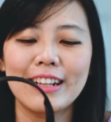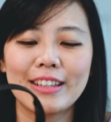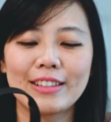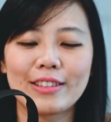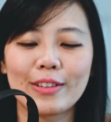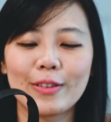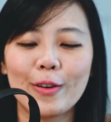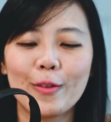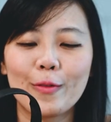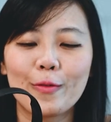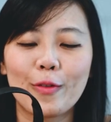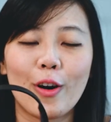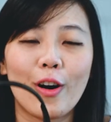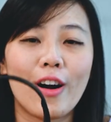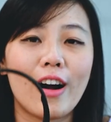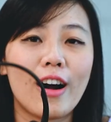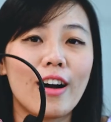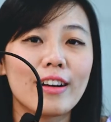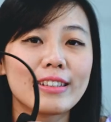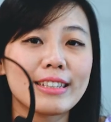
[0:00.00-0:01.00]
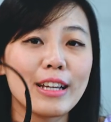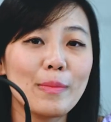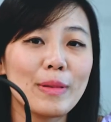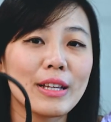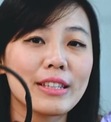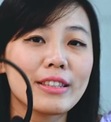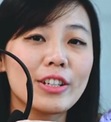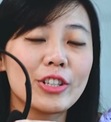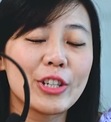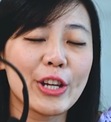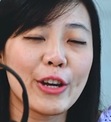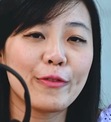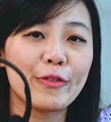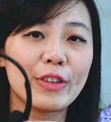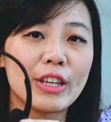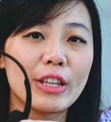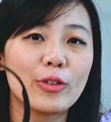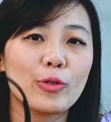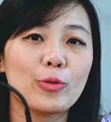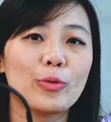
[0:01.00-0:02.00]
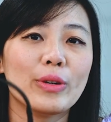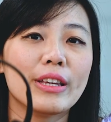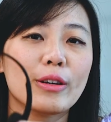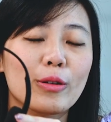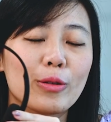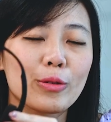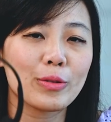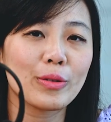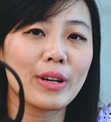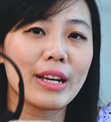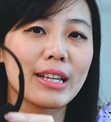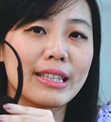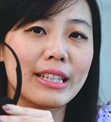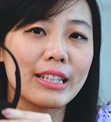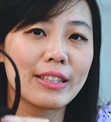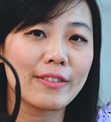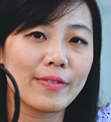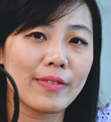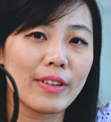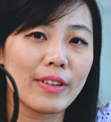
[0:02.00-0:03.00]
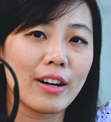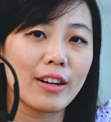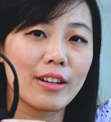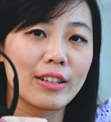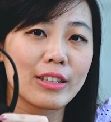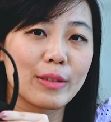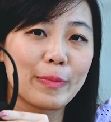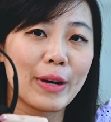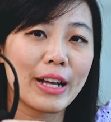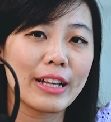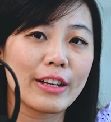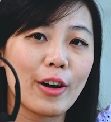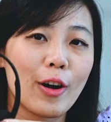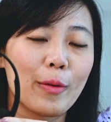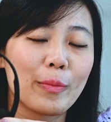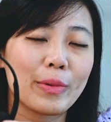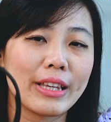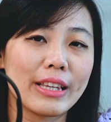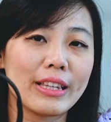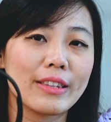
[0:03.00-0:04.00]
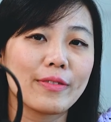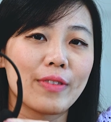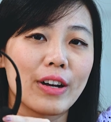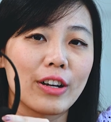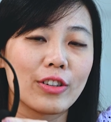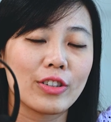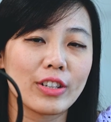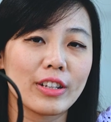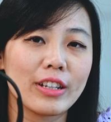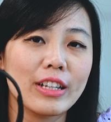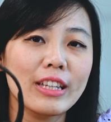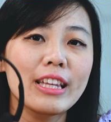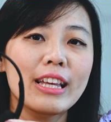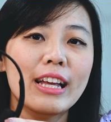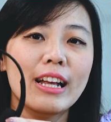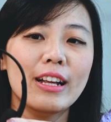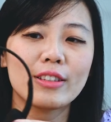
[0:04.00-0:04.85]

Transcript: So for Sound Blaster Gen V2, it also has this Smart Com Kit function.